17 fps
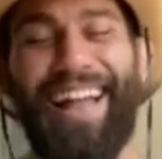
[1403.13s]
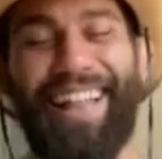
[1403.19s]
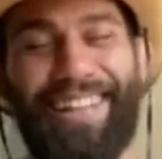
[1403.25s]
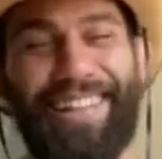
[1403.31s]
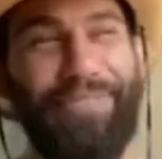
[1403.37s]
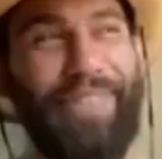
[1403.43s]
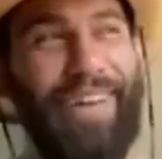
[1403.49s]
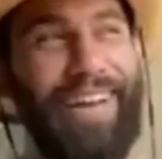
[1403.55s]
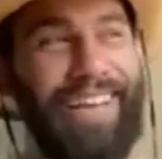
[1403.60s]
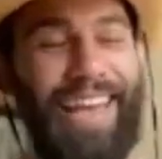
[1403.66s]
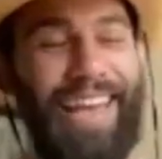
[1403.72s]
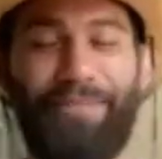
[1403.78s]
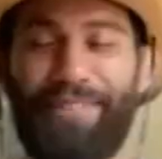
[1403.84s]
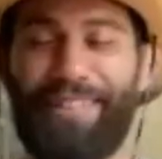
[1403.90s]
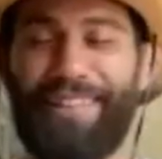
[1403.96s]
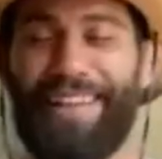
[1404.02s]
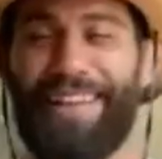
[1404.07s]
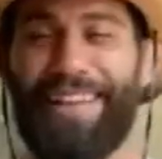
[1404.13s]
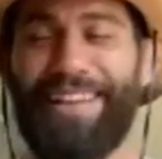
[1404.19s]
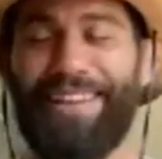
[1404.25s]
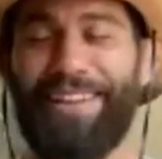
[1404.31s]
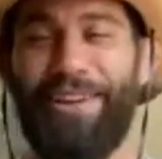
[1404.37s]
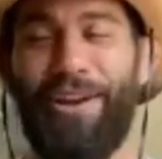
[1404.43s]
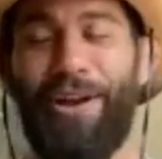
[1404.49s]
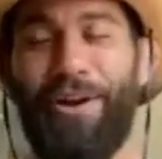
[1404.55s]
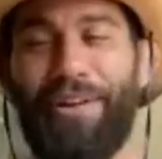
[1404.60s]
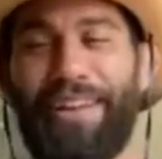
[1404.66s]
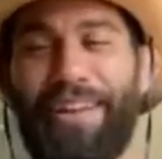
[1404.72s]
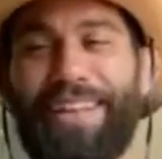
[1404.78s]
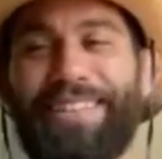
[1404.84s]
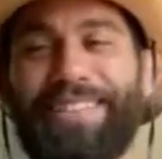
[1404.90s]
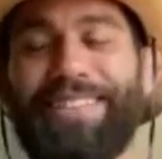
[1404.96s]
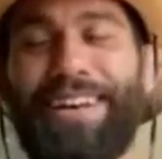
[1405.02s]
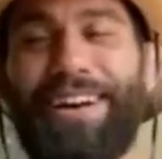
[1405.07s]
like to fight Kevin Lee.
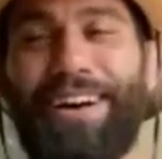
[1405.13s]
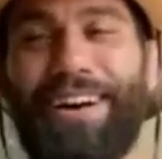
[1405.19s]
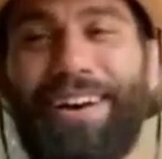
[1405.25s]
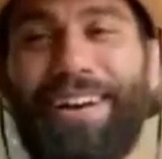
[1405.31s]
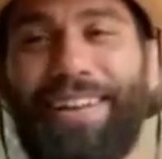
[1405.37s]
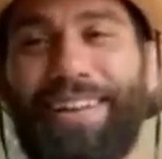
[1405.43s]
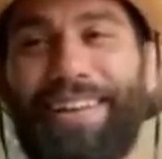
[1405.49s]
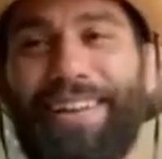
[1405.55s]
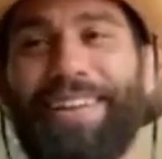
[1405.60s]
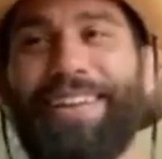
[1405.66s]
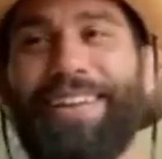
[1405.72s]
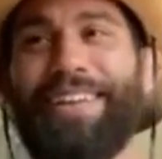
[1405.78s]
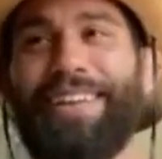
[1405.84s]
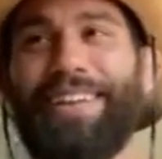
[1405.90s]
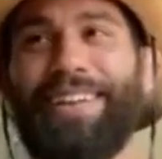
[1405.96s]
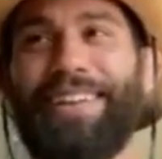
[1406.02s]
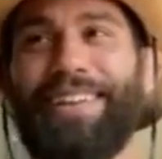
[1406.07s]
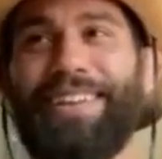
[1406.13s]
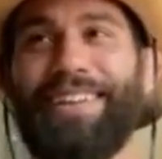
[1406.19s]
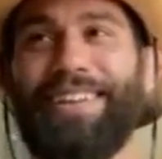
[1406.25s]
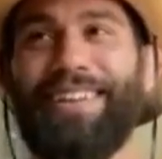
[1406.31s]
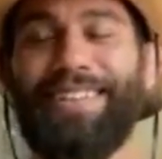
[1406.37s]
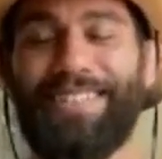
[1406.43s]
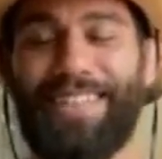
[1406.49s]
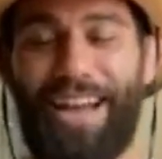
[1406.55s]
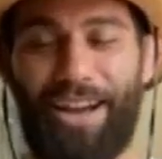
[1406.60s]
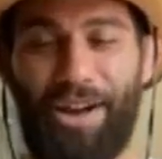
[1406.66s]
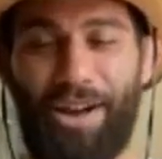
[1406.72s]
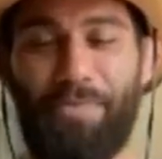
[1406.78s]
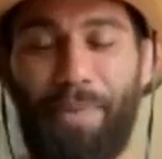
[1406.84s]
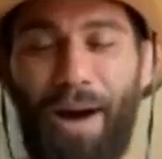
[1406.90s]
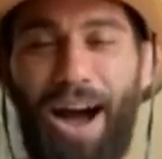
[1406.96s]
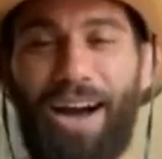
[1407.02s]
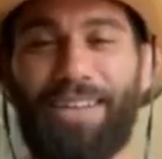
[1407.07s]
He's got good
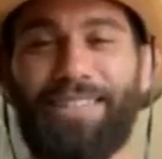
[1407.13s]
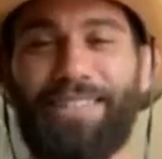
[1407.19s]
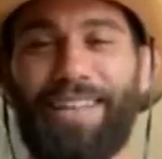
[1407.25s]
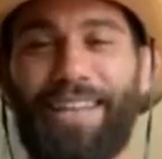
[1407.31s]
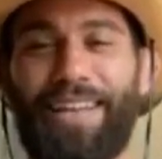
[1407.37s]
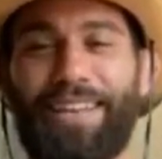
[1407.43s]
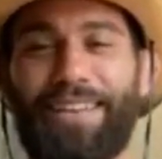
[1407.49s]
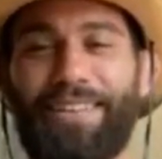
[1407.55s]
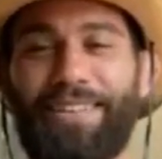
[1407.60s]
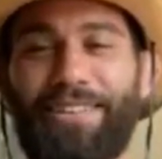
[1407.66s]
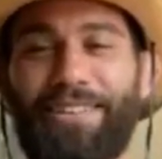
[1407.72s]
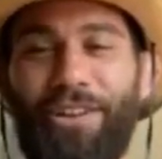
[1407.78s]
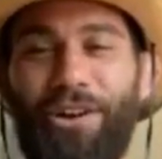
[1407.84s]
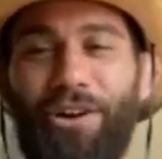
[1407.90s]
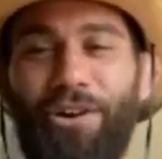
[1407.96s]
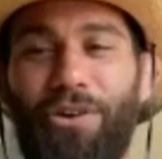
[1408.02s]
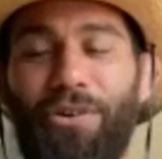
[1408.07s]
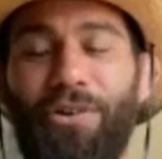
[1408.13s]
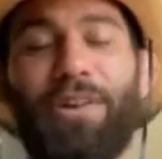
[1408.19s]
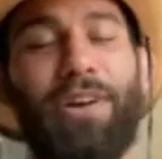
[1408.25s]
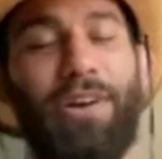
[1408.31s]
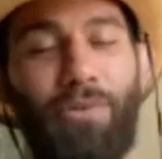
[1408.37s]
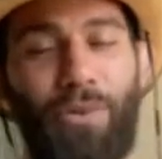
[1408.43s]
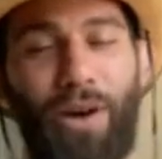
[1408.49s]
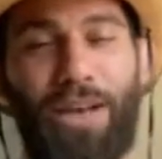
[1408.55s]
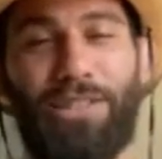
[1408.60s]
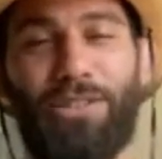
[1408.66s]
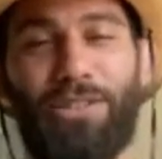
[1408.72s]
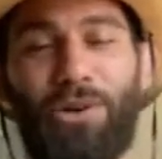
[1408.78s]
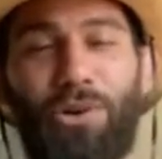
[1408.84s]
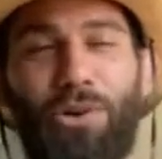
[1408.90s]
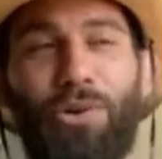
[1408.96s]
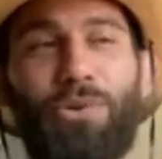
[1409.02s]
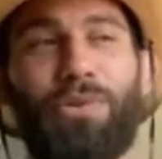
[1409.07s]
boxing, can
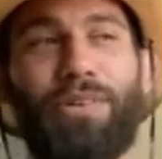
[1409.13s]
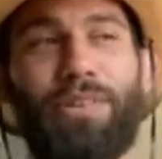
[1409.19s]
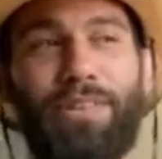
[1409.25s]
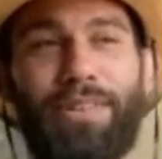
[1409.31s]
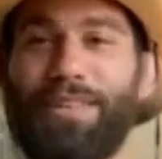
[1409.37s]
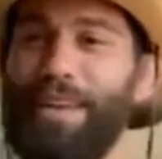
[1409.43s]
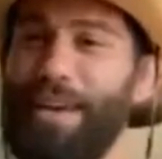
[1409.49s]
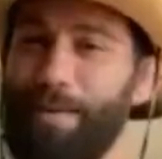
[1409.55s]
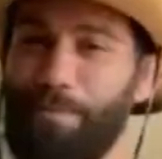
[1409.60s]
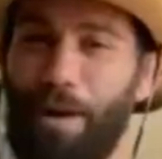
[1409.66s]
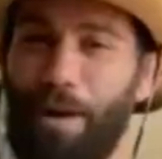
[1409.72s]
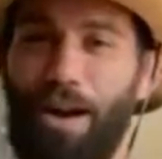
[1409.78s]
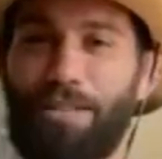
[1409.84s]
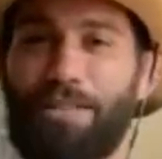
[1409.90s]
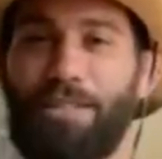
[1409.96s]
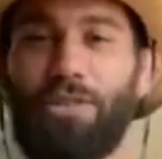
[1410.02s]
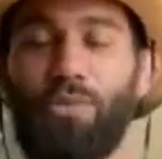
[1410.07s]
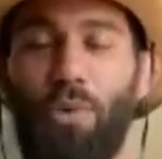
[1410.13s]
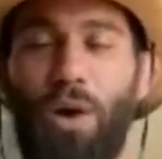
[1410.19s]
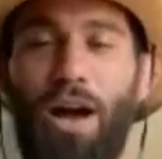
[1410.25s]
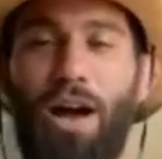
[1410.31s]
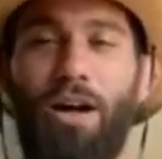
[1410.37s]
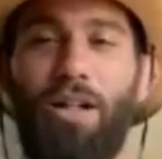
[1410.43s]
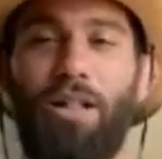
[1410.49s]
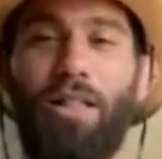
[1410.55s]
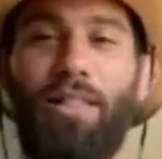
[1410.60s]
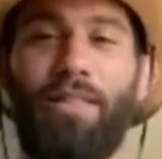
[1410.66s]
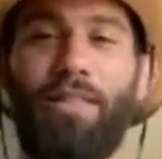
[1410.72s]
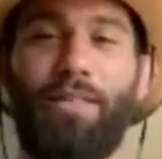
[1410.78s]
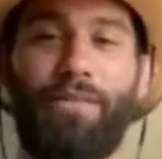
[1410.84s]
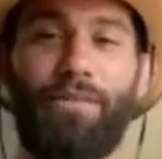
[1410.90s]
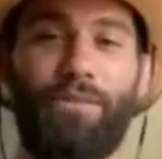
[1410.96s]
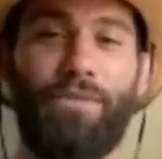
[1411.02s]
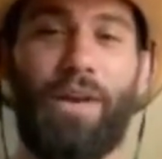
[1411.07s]
wrestle, kickbox as well.
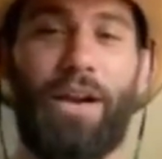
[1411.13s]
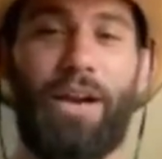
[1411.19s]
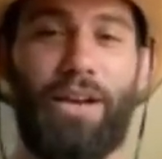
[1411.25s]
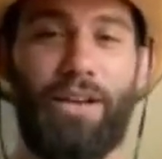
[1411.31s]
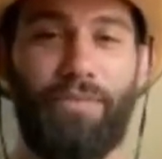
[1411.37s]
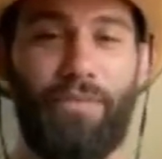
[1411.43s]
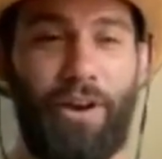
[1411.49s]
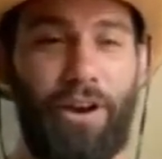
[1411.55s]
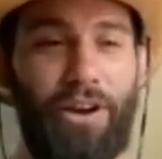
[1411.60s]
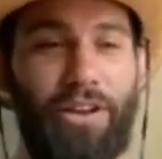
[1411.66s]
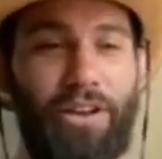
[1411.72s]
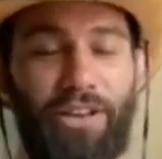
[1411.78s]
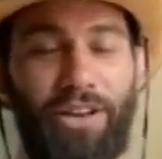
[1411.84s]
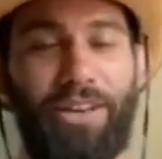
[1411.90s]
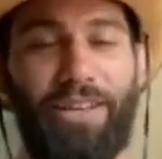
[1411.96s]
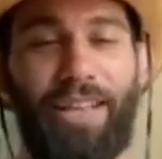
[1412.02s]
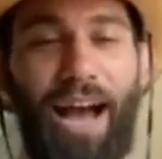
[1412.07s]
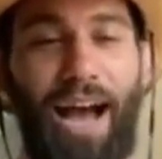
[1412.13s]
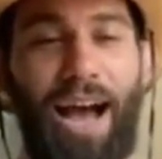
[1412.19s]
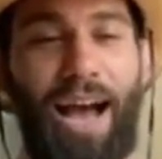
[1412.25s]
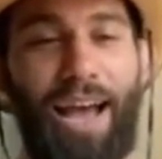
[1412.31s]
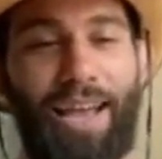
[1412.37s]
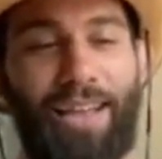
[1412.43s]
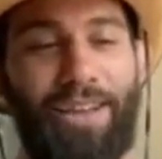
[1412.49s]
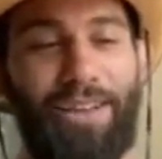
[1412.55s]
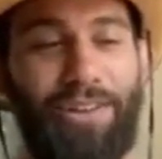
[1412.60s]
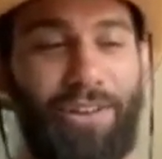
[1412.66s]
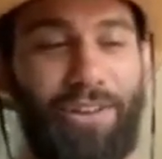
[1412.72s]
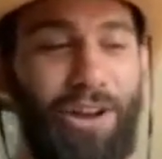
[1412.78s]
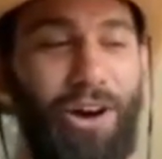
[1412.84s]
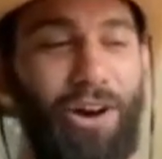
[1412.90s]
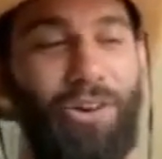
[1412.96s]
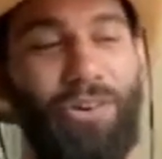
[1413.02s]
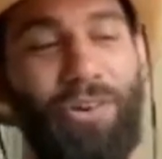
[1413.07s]
Very, very good guy.
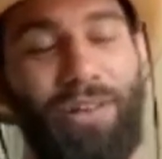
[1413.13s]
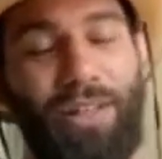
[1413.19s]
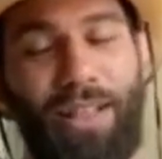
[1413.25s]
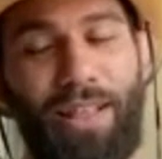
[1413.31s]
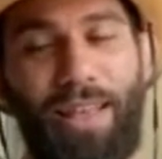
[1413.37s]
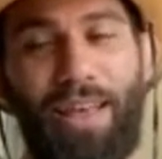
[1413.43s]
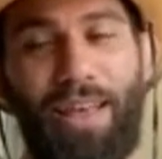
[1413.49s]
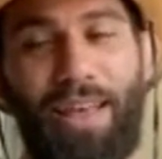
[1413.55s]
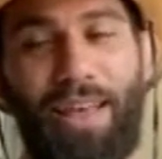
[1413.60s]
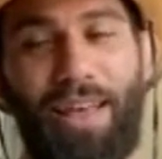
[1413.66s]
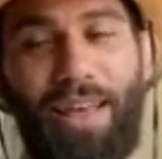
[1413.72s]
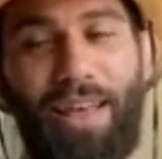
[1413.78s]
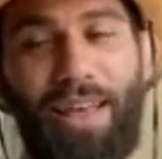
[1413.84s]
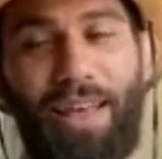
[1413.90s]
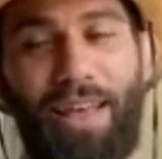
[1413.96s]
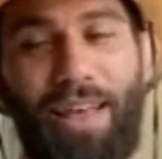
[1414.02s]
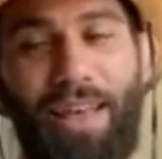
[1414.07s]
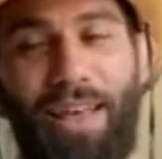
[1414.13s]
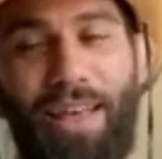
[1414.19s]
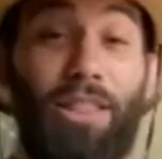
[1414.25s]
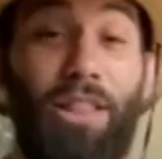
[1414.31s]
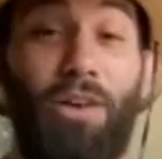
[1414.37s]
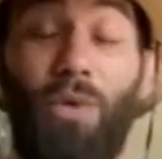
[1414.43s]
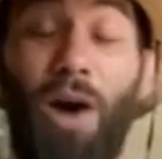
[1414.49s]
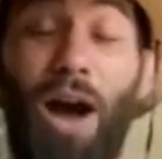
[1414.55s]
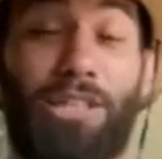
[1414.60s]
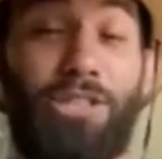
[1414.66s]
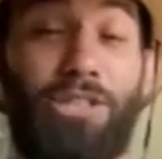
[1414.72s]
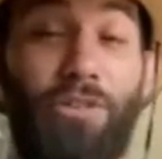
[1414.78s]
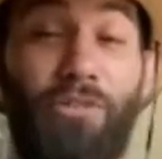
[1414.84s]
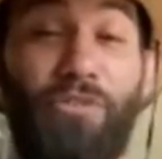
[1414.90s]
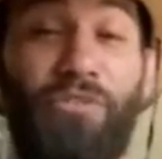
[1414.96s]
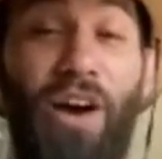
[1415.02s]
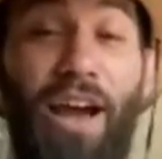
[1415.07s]
I love watching
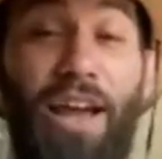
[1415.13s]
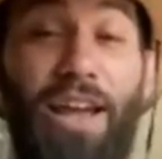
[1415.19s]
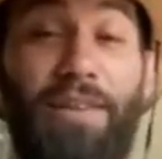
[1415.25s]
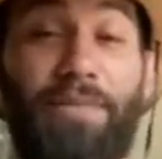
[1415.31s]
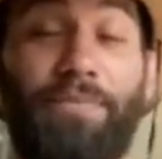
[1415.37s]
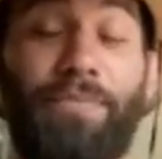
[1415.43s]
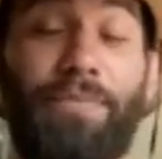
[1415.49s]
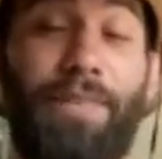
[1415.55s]
him fight.